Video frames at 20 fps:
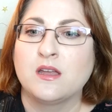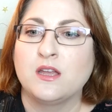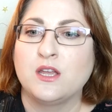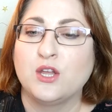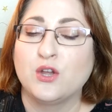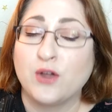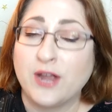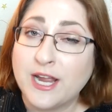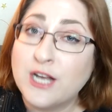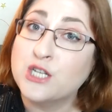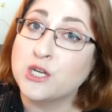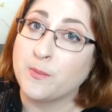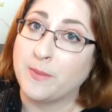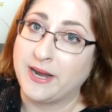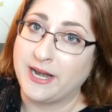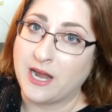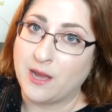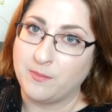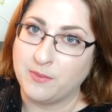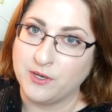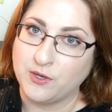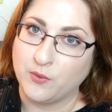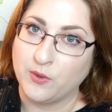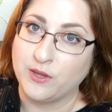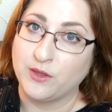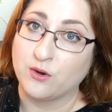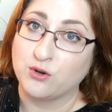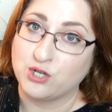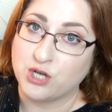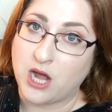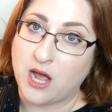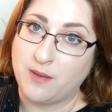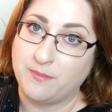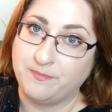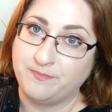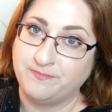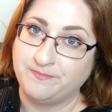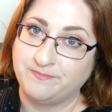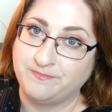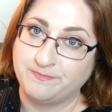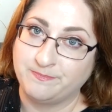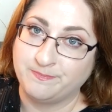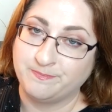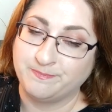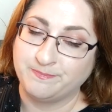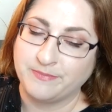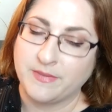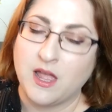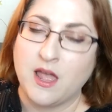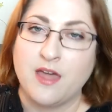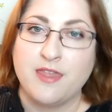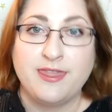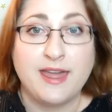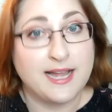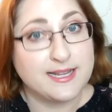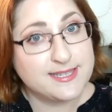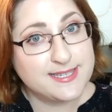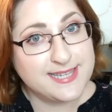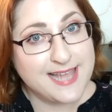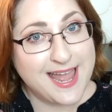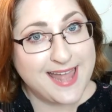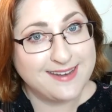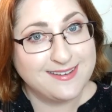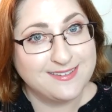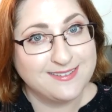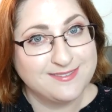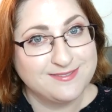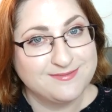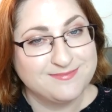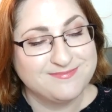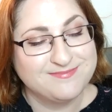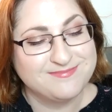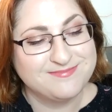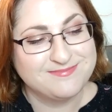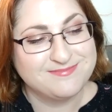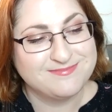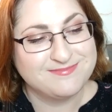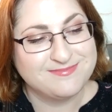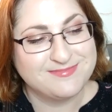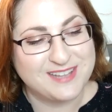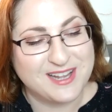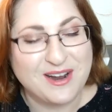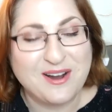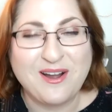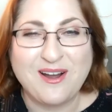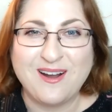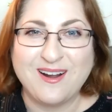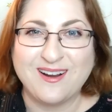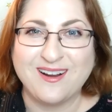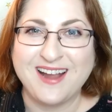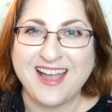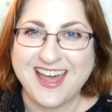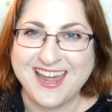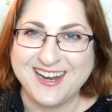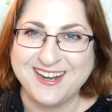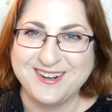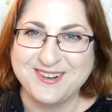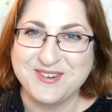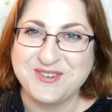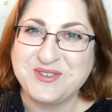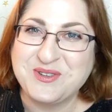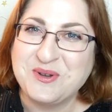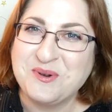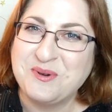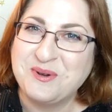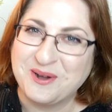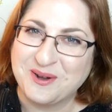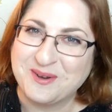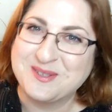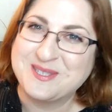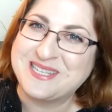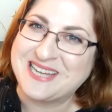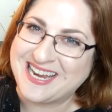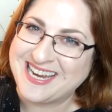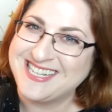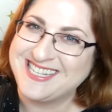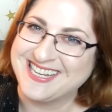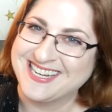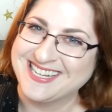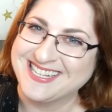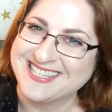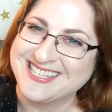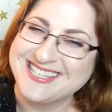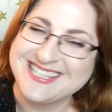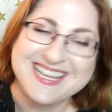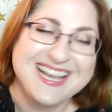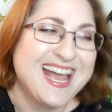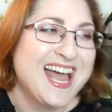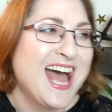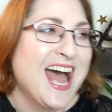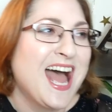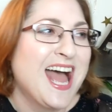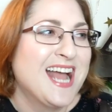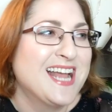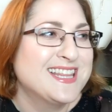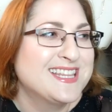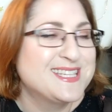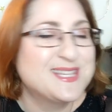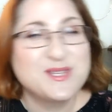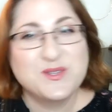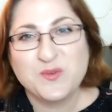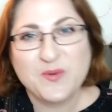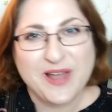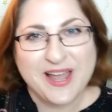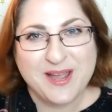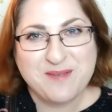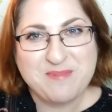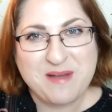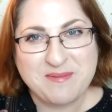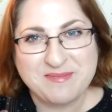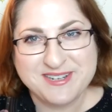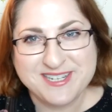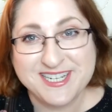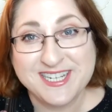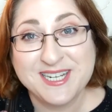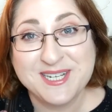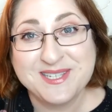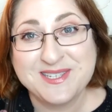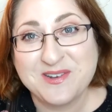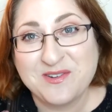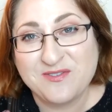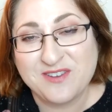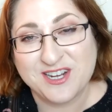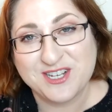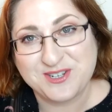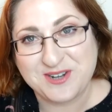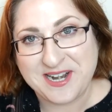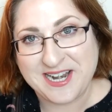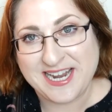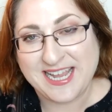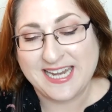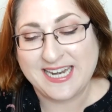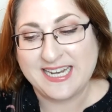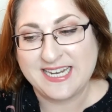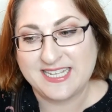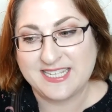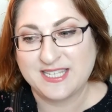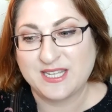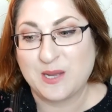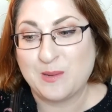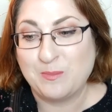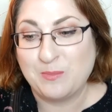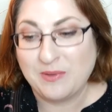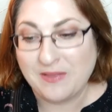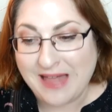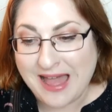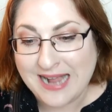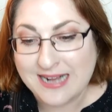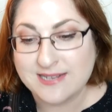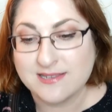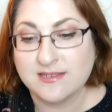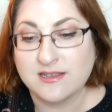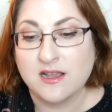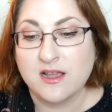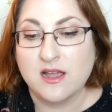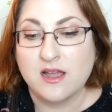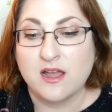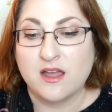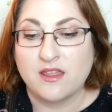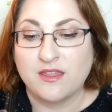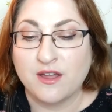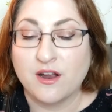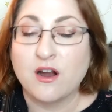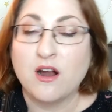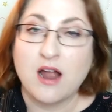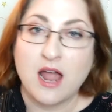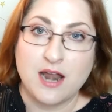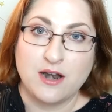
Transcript: your agent might not be doing their job. That said, there are editors who ghost agents. This is why publishing is so frustrating and it is complex. There are